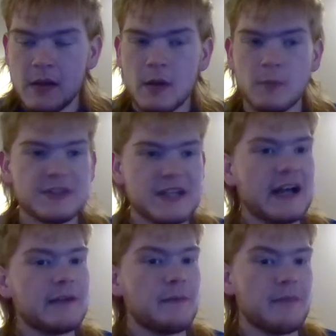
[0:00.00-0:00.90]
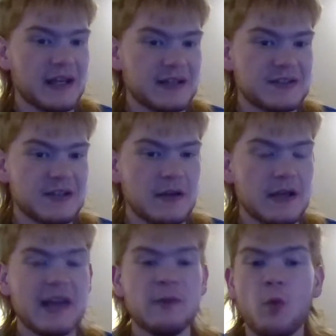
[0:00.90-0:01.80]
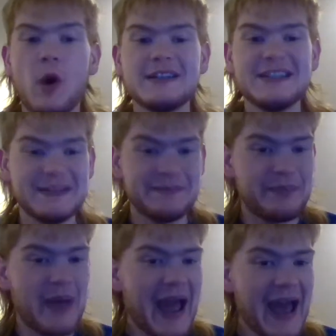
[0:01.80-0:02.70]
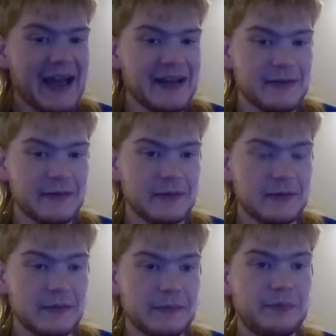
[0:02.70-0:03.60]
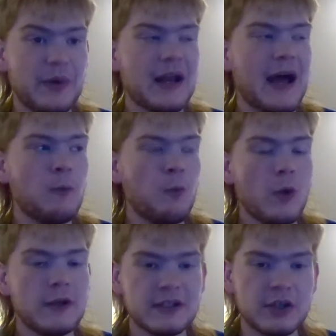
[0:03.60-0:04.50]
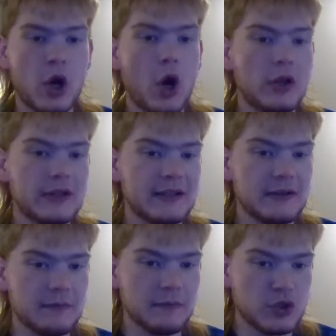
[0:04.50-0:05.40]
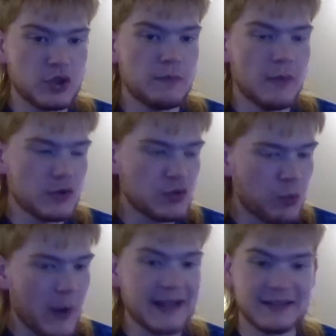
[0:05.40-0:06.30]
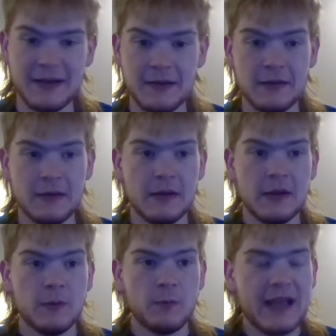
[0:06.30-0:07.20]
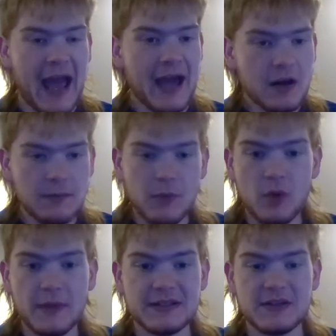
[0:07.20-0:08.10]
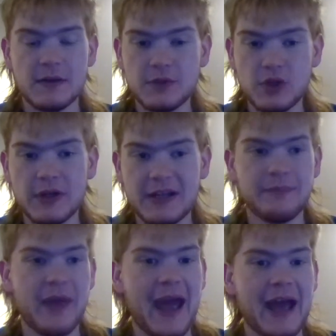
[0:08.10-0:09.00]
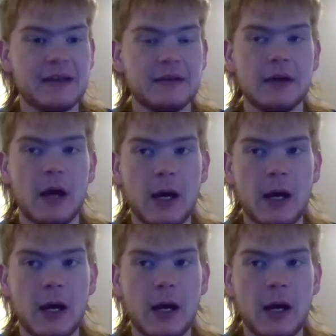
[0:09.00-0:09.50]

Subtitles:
was kind of a mix. It wasn't bad, but I wouldn't call it great. We had our moments of good and bad.